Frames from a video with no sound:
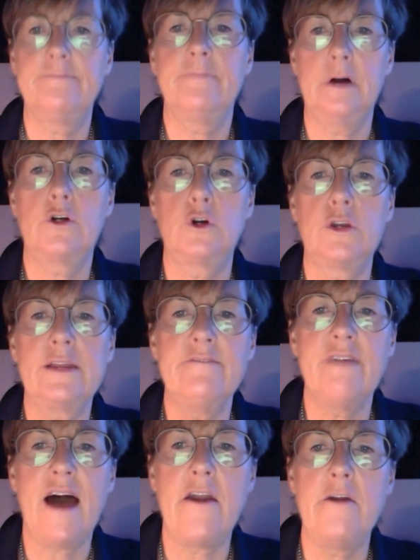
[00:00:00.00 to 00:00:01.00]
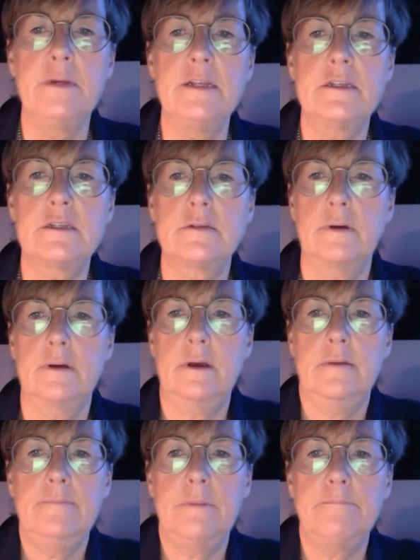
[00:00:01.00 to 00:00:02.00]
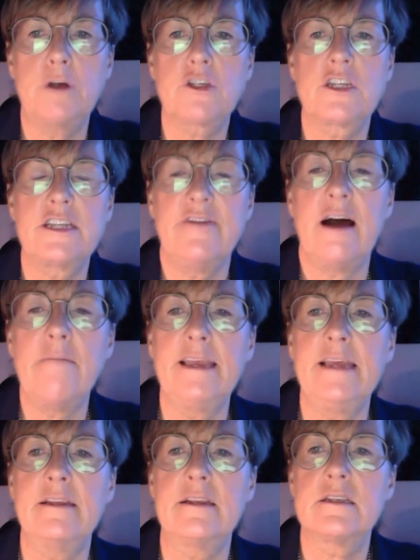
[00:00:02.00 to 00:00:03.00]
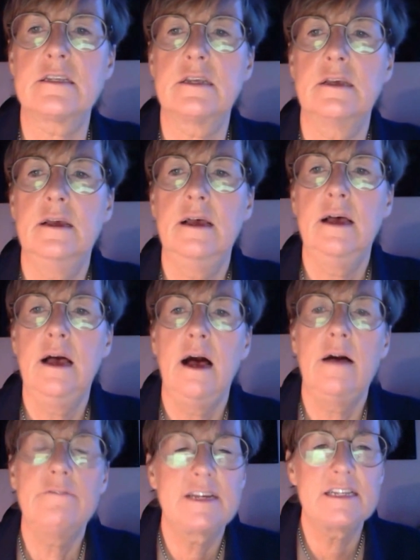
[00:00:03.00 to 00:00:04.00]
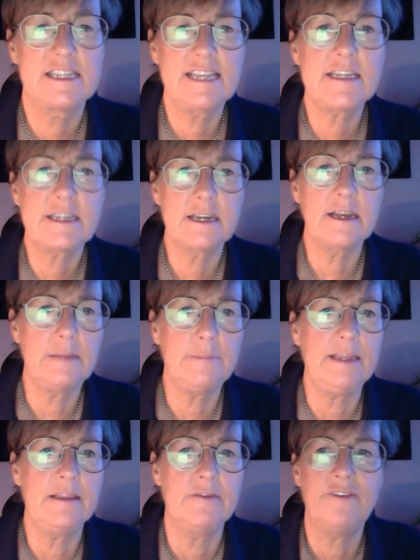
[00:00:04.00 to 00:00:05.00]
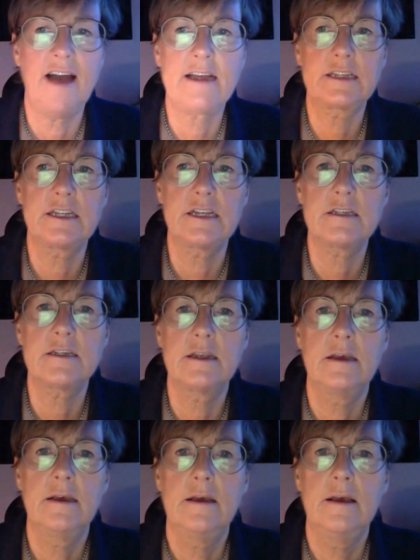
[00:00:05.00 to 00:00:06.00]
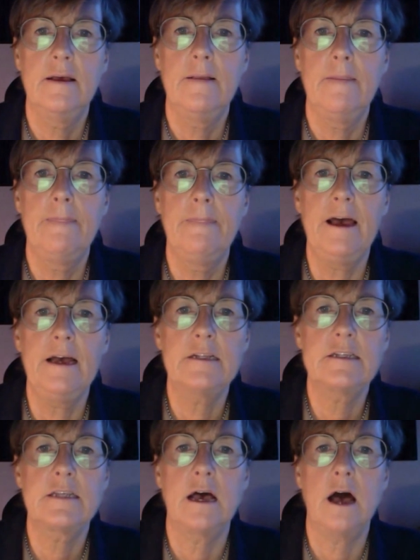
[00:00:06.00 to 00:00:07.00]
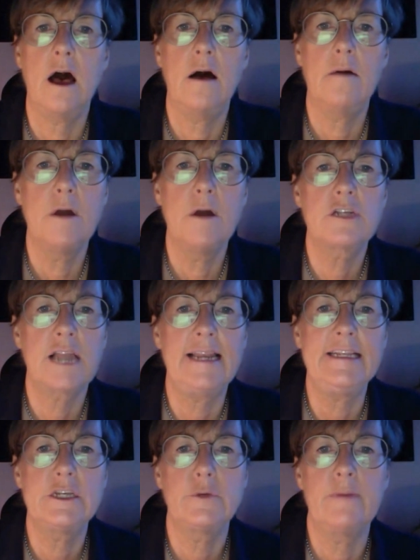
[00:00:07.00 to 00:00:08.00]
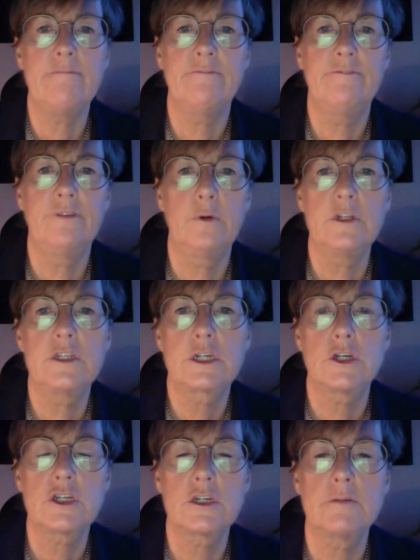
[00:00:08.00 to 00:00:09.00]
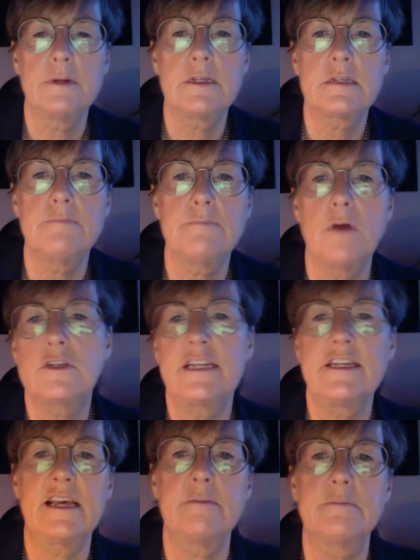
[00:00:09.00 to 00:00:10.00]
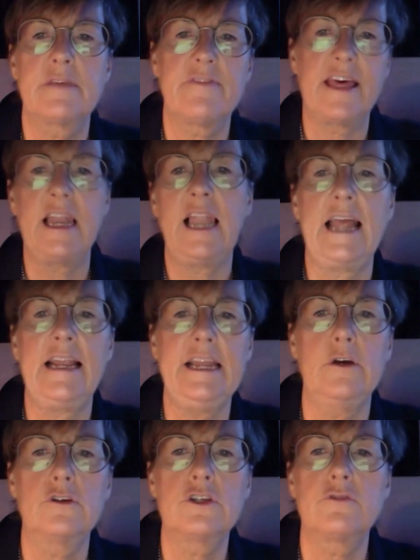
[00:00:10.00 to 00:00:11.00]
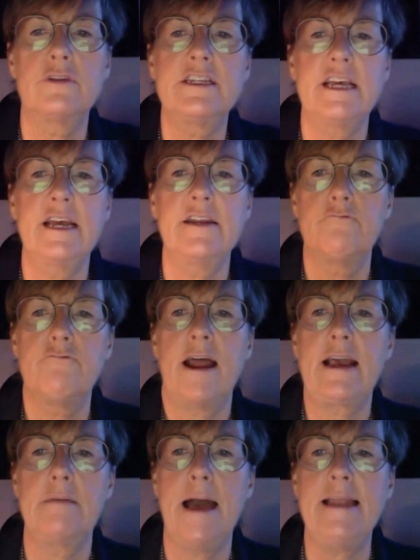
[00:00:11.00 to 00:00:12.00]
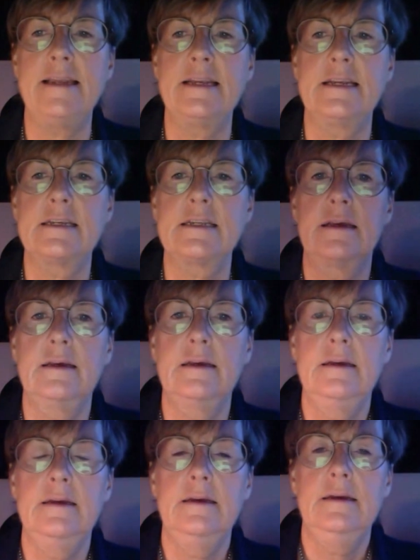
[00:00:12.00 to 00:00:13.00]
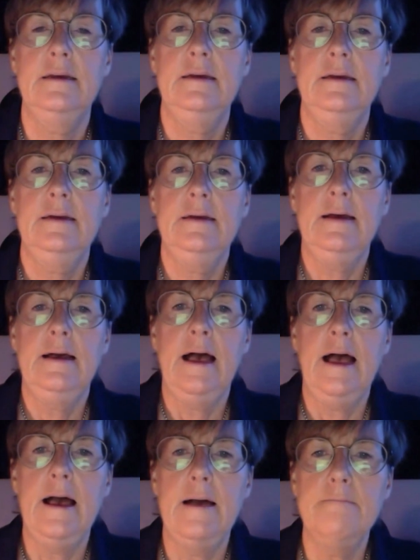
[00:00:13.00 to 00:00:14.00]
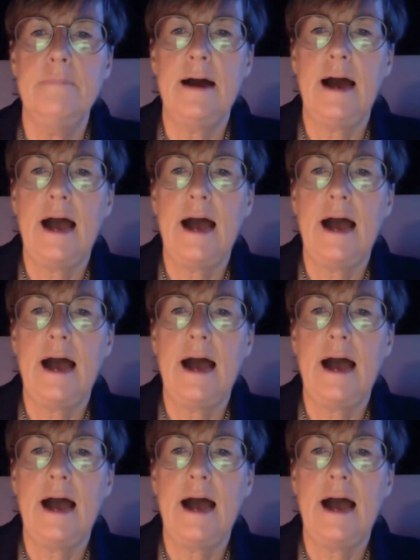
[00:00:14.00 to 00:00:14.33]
a good environment, a positive ambience, have consistently been the factors that are most likely to influence customers most in terms of their likelihood to return and recommend. And